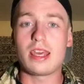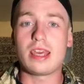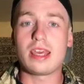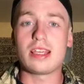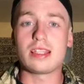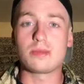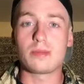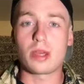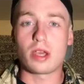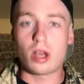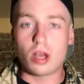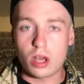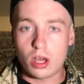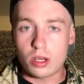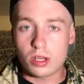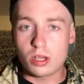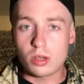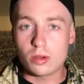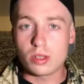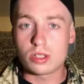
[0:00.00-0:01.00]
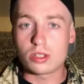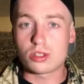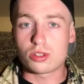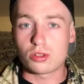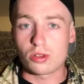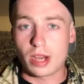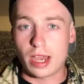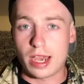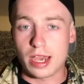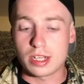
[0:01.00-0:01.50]
is my audio is
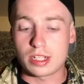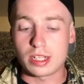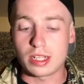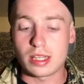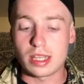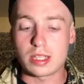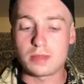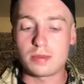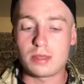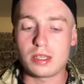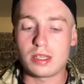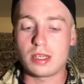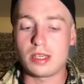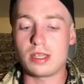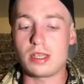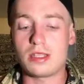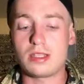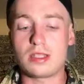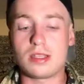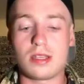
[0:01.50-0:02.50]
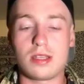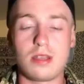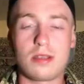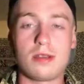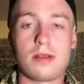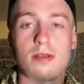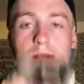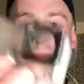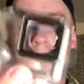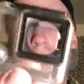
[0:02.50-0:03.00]
trash, and that's because
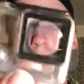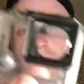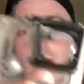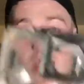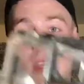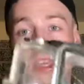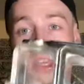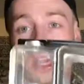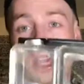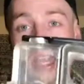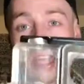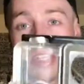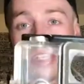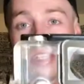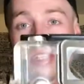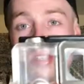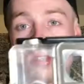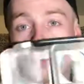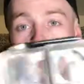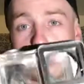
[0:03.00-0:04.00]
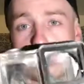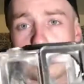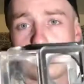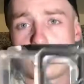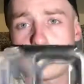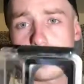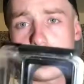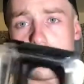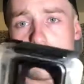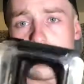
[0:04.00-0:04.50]
I just use these
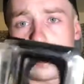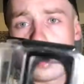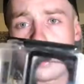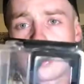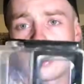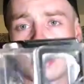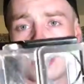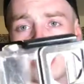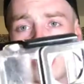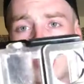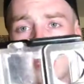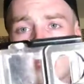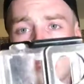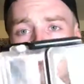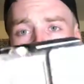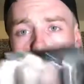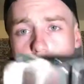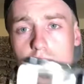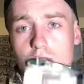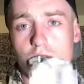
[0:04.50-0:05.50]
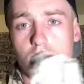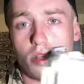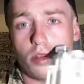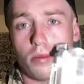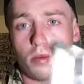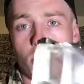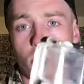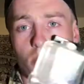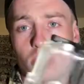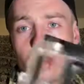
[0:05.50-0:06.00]
standard housings that comes with the
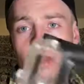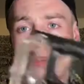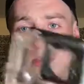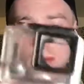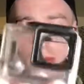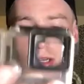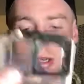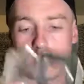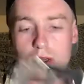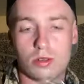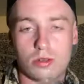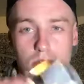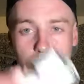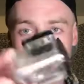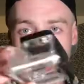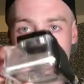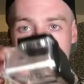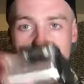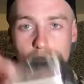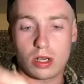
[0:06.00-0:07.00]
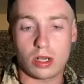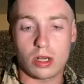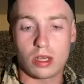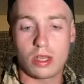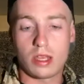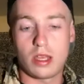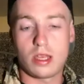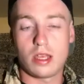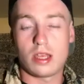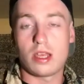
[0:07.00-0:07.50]
GoPro. Everybody knows what these are.
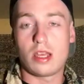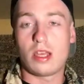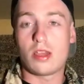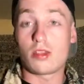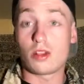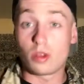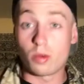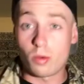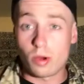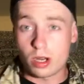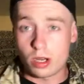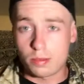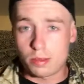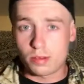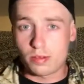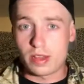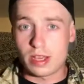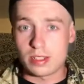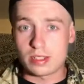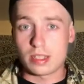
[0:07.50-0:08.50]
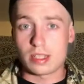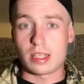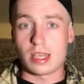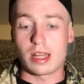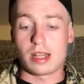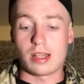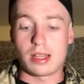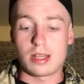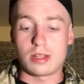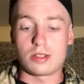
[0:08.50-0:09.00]
They're the waterproof housing that
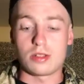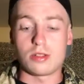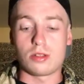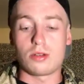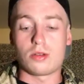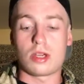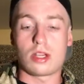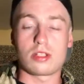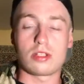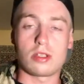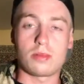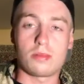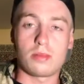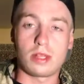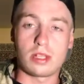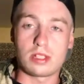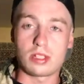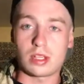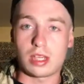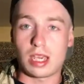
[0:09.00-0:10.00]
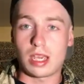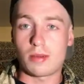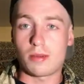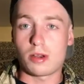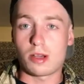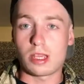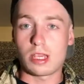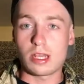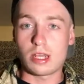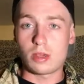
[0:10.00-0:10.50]
allows you to actually place your
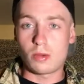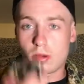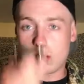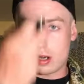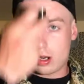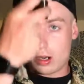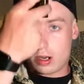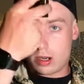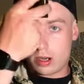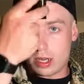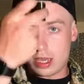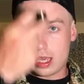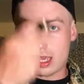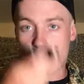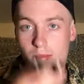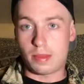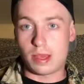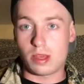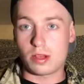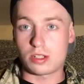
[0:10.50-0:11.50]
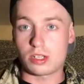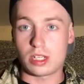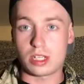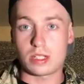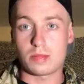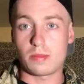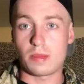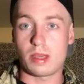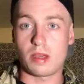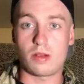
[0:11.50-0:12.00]
camera anywhere on a head mount, chest
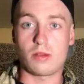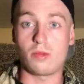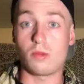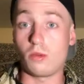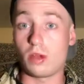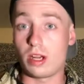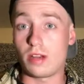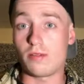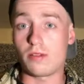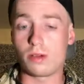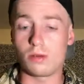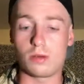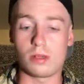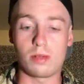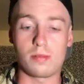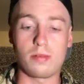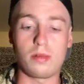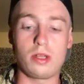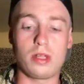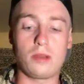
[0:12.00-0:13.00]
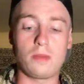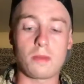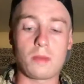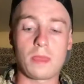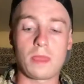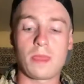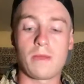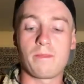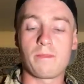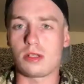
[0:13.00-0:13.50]
mount, whatever you want to put it,
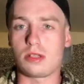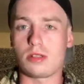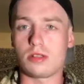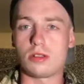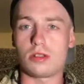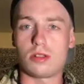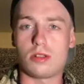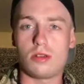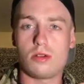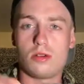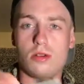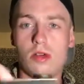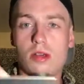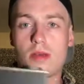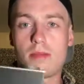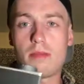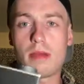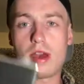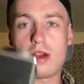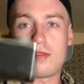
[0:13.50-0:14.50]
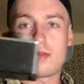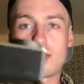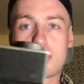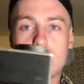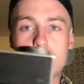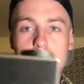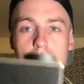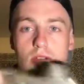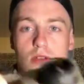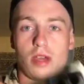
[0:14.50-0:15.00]
because there's no mount for
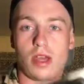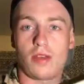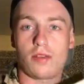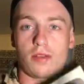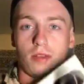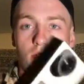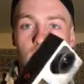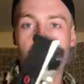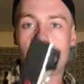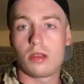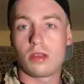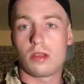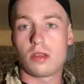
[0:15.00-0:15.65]
these. You have to